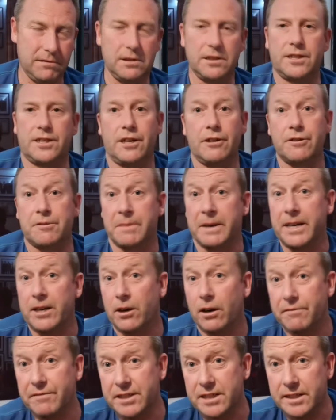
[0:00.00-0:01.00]
Excuse me.
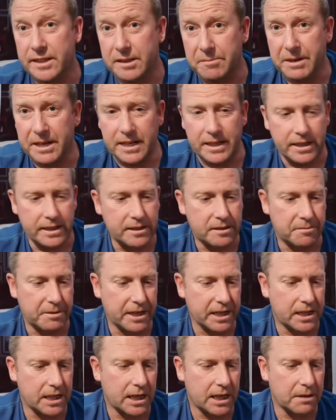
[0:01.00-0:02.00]
Obviously, the beer needs a
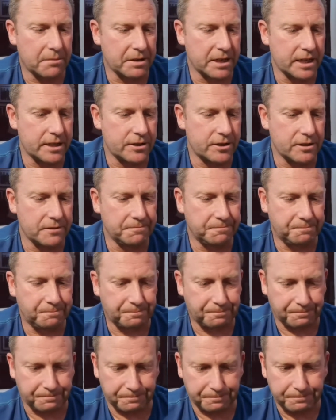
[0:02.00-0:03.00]
bit of carbonation.
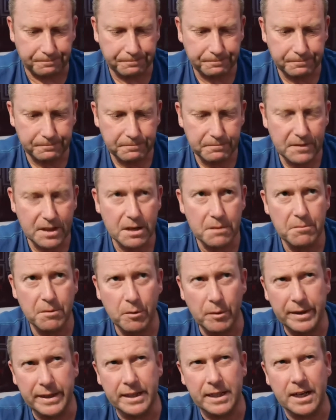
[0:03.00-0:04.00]

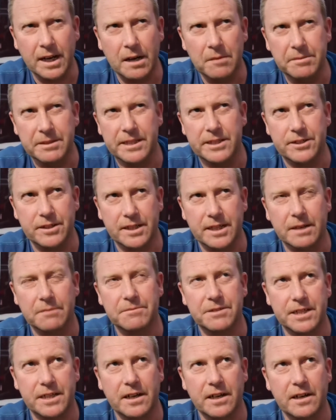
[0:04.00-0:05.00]
But when the carbonation
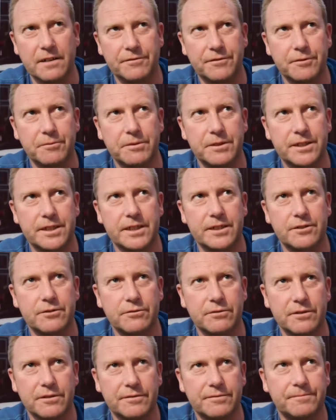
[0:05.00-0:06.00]
comes in afterwards, it
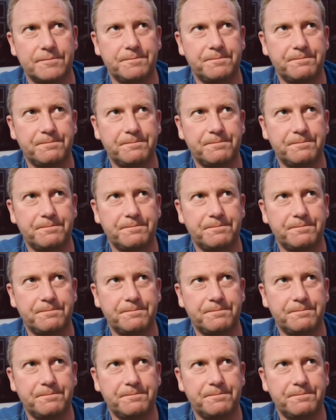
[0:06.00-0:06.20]
sort of